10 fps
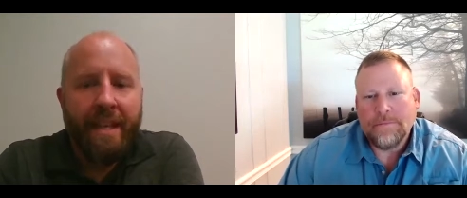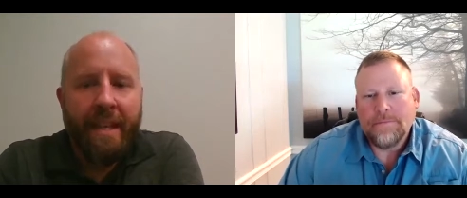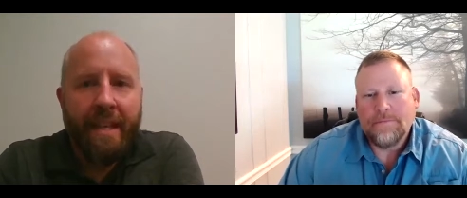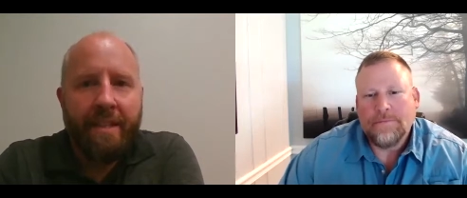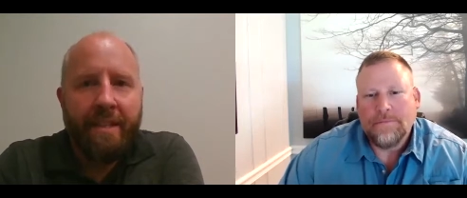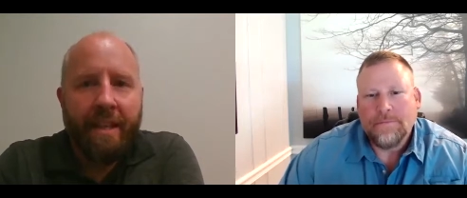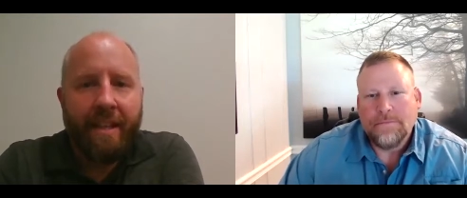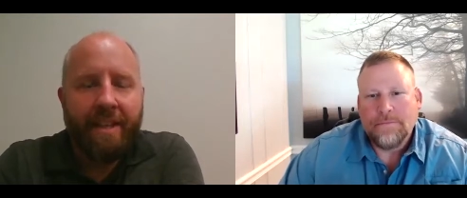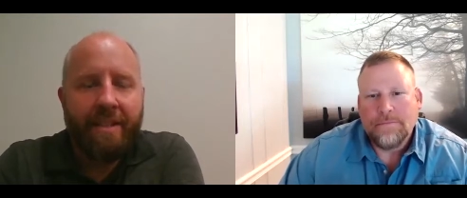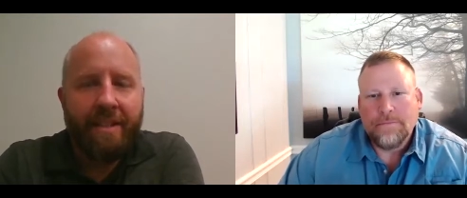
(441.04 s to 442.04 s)
Speaker 1: and t
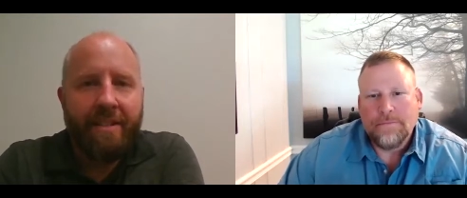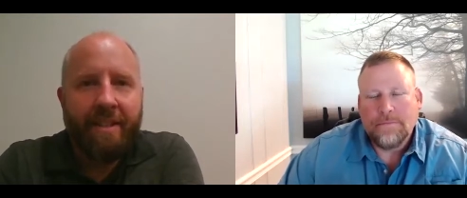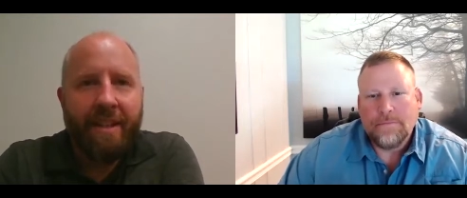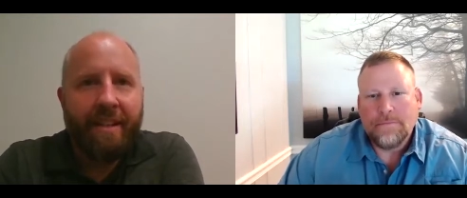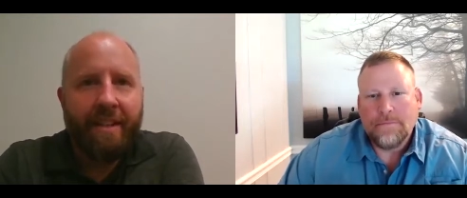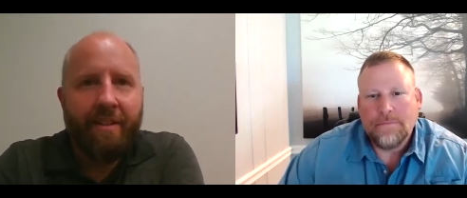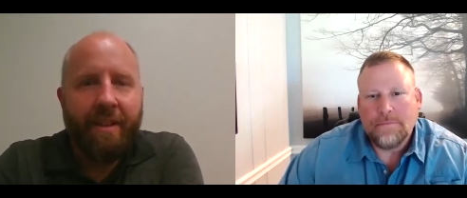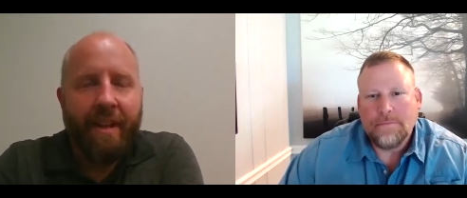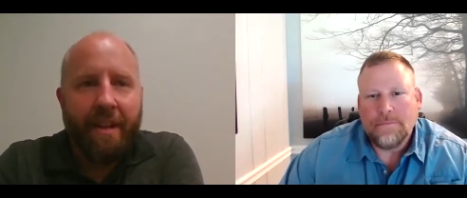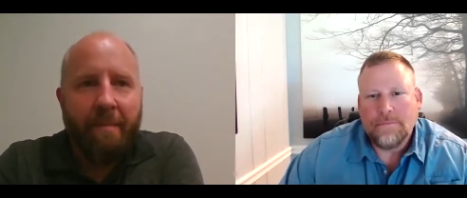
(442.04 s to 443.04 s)
it's it's like,
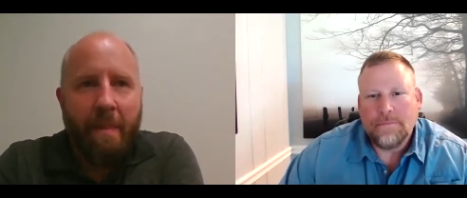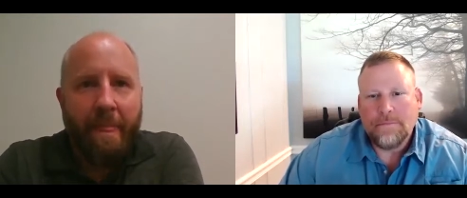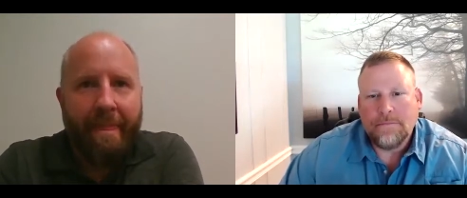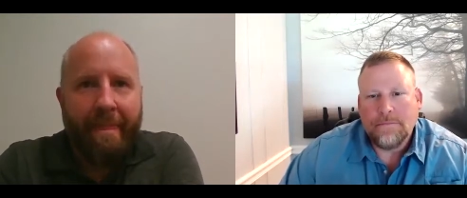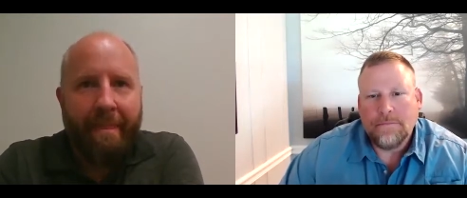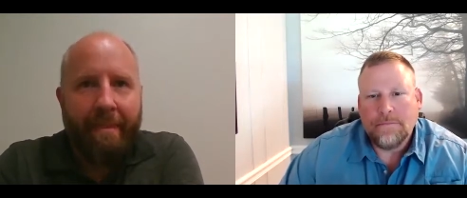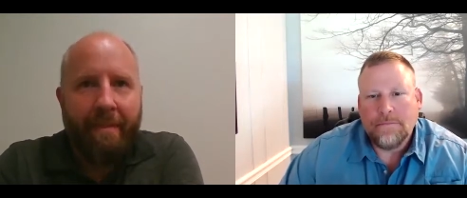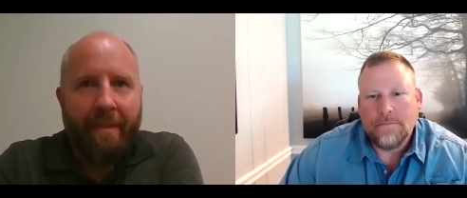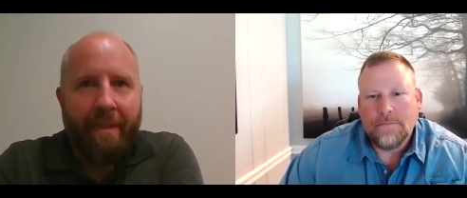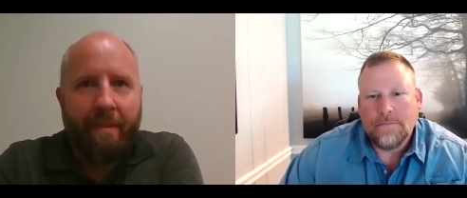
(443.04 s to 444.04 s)
okay,
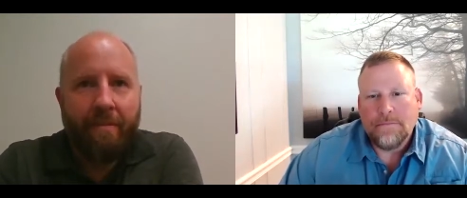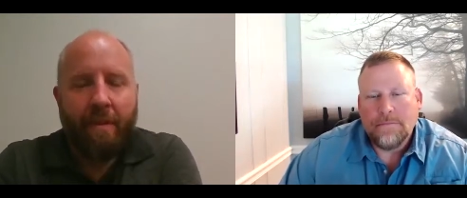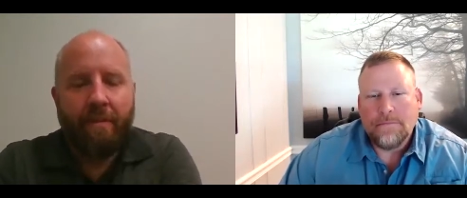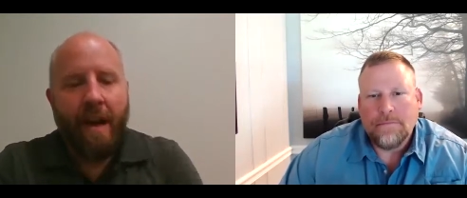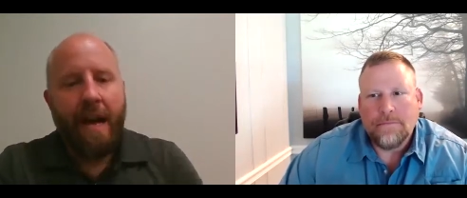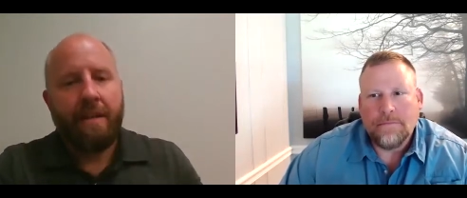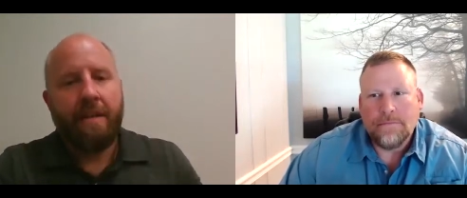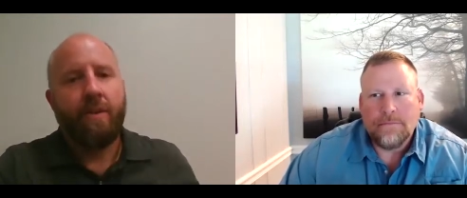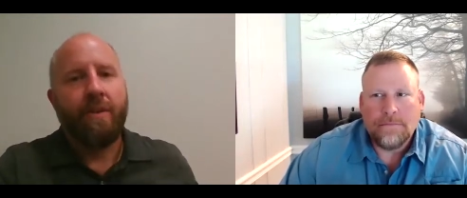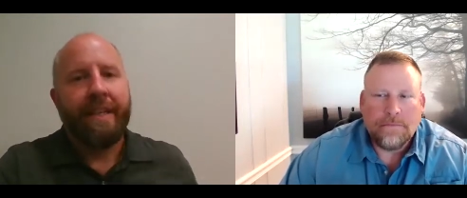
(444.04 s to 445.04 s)
if if I had
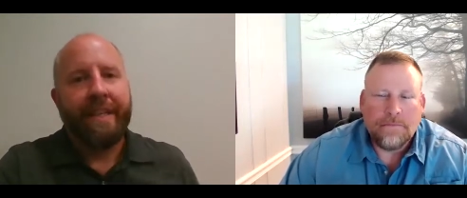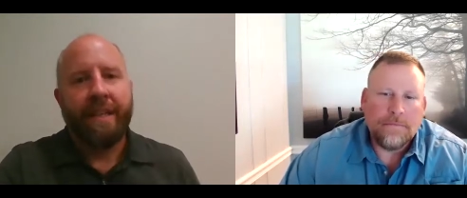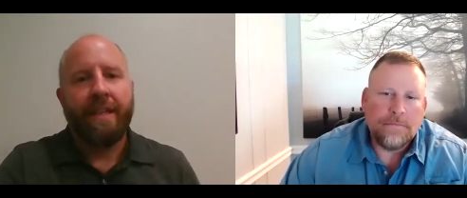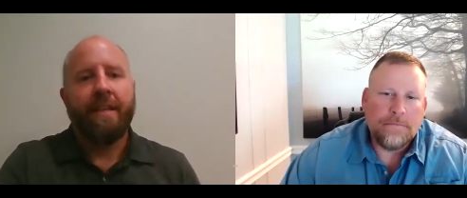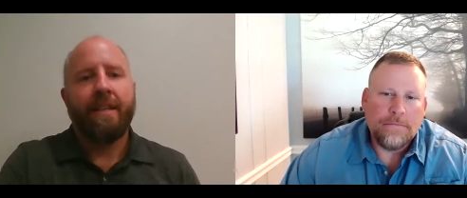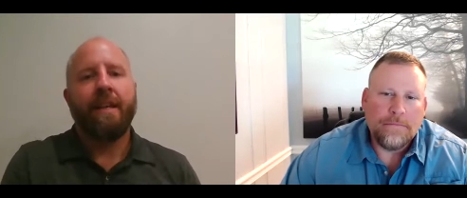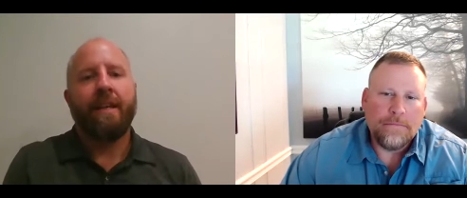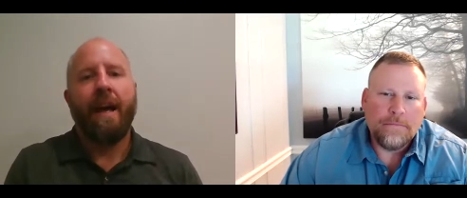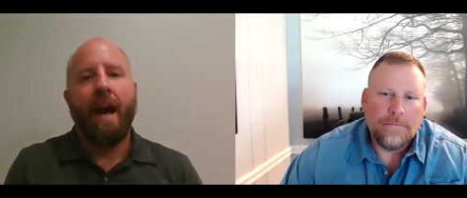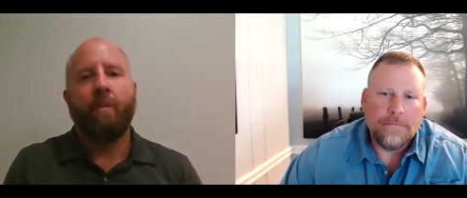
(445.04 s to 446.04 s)
to do it again,
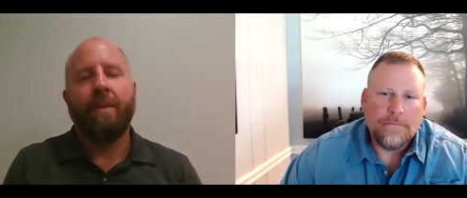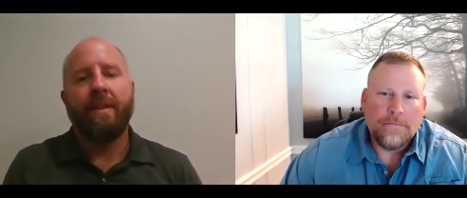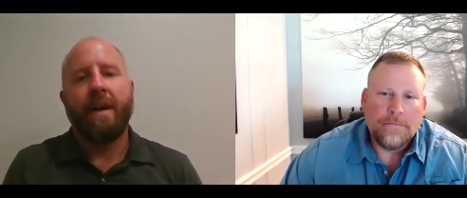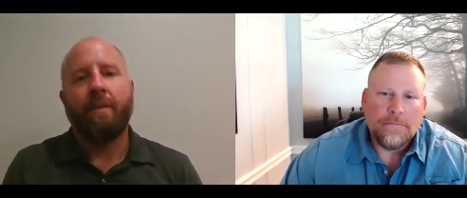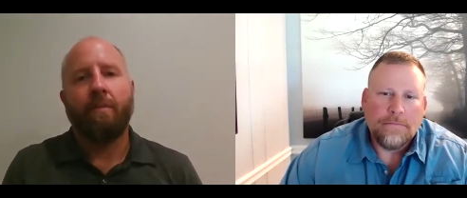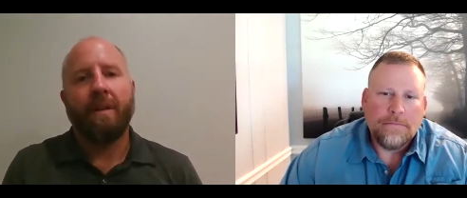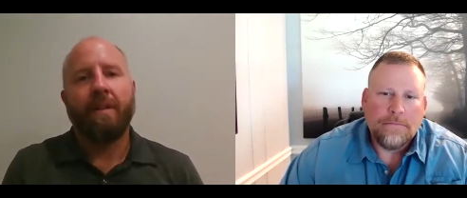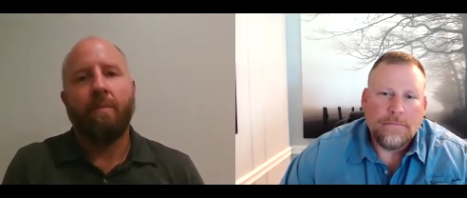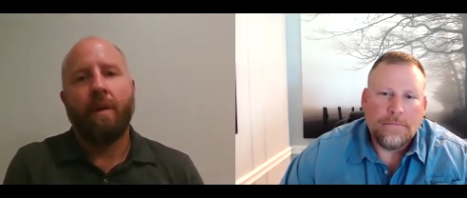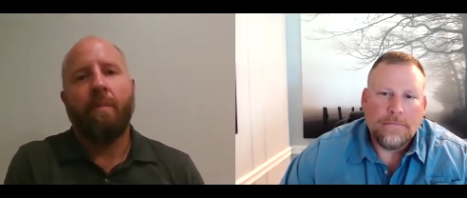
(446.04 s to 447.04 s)
I would not
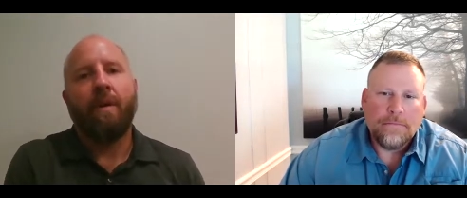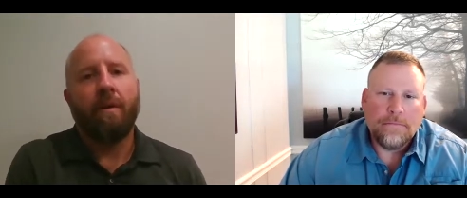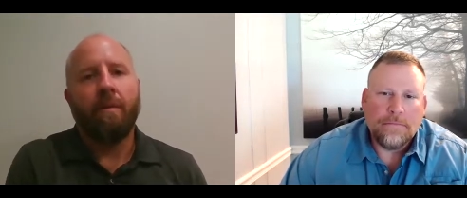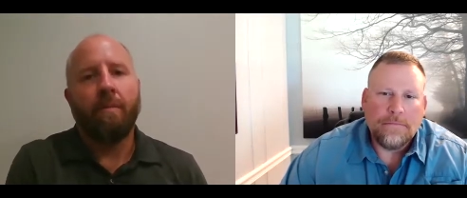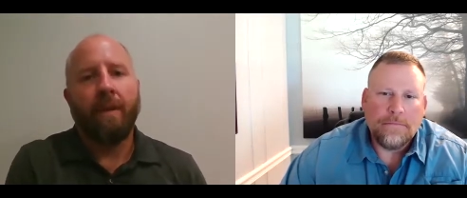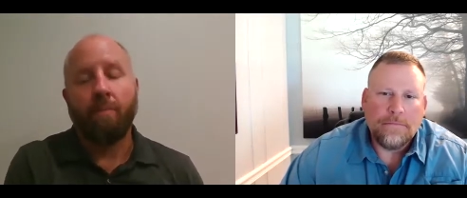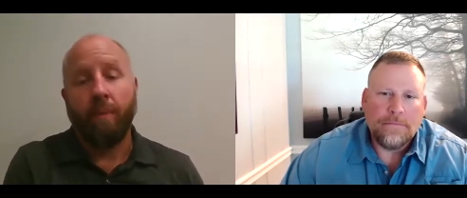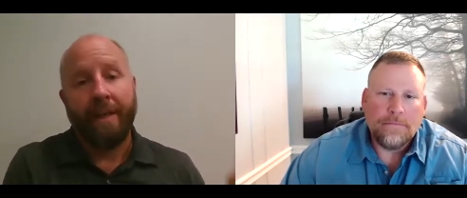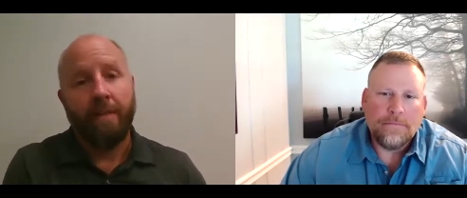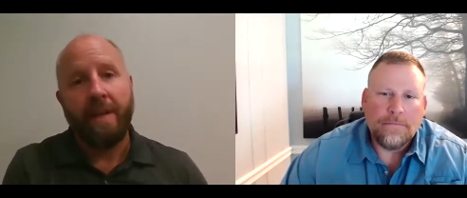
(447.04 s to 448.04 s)
rent the mobile homes. I'd
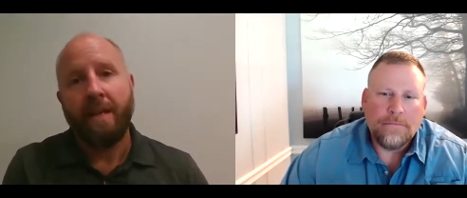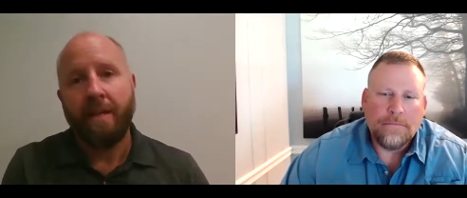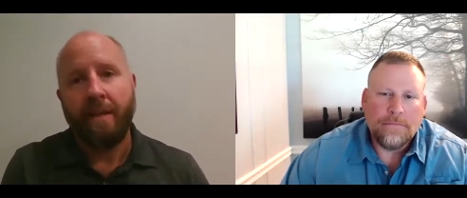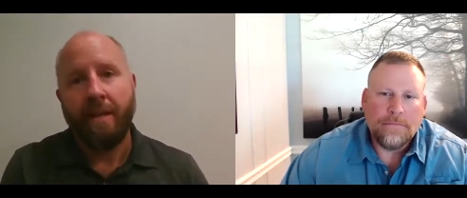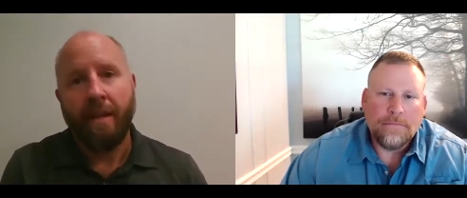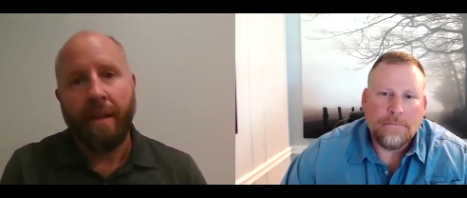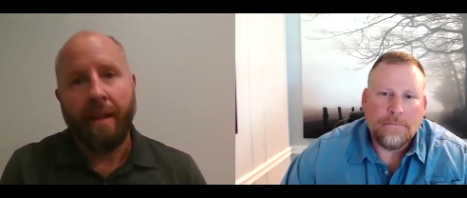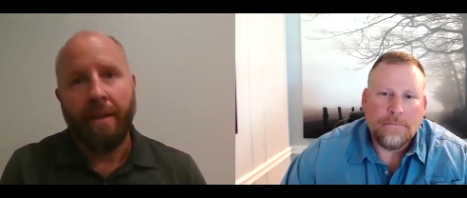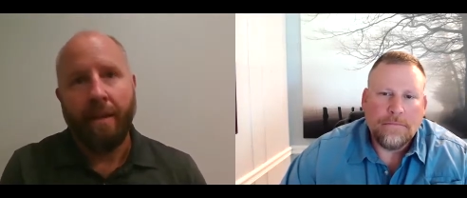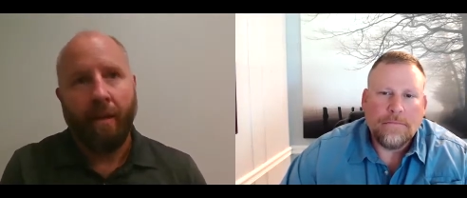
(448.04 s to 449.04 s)
bring them in
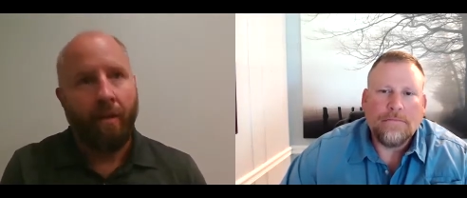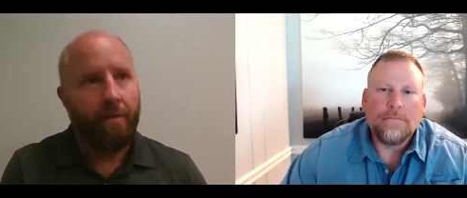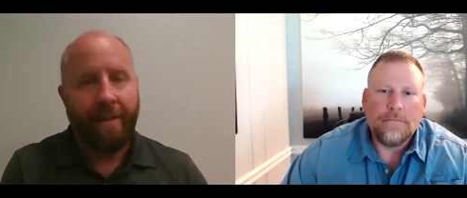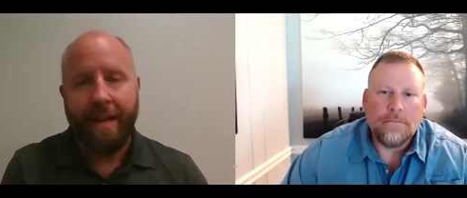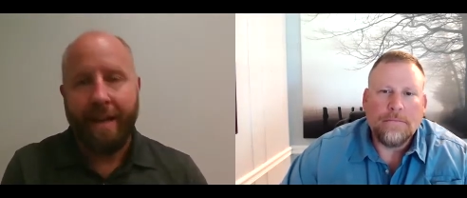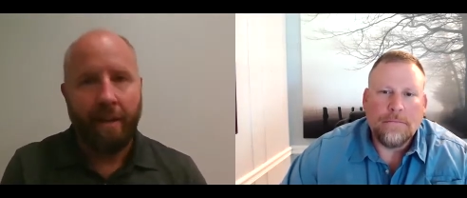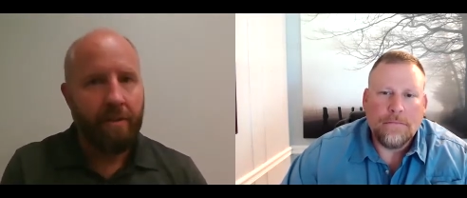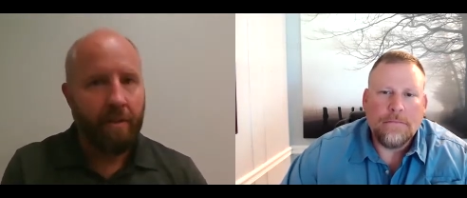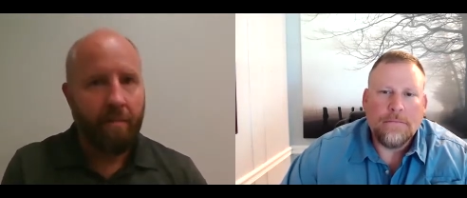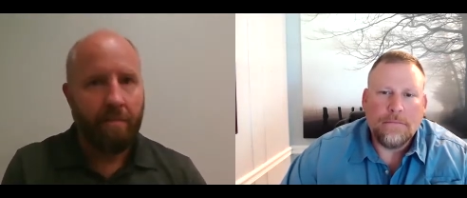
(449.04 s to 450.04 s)
and then owner
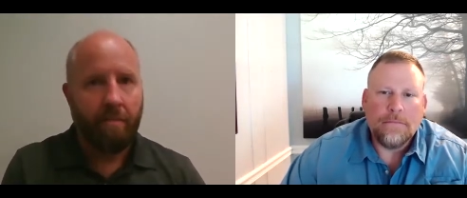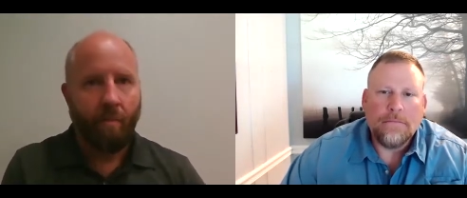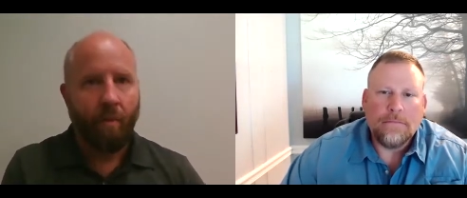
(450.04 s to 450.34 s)
finance them,